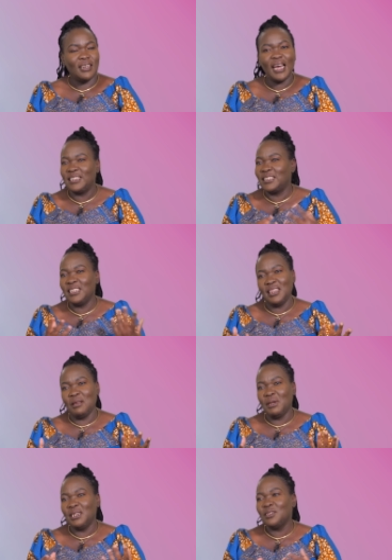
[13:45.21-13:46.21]
I'd seen
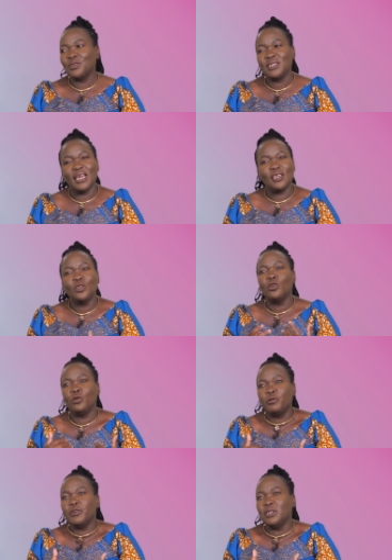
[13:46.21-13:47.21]
them, and it was like, you know,
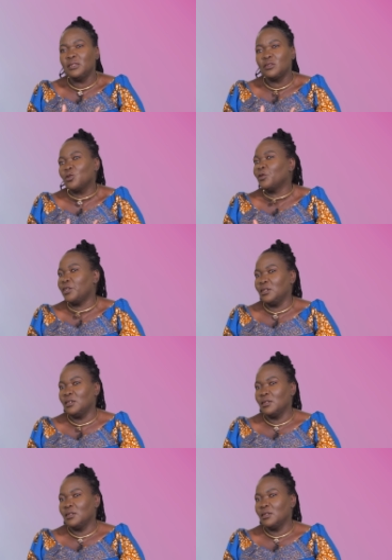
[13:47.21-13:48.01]
you feel sorry